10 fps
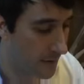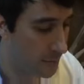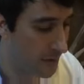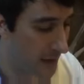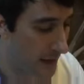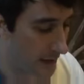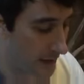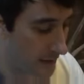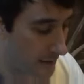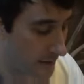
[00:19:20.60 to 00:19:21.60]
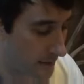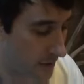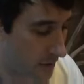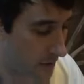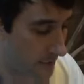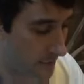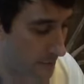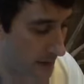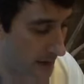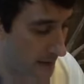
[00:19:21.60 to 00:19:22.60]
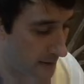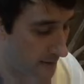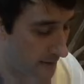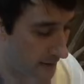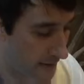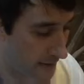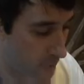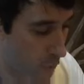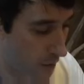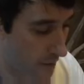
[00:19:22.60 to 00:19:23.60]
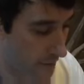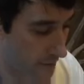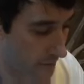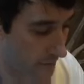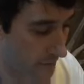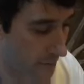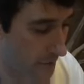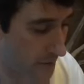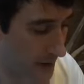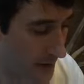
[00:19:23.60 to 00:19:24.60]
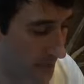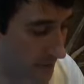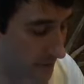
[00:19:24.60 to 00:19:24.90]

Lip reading: A plan in the heart of a man is like deep water, but a man of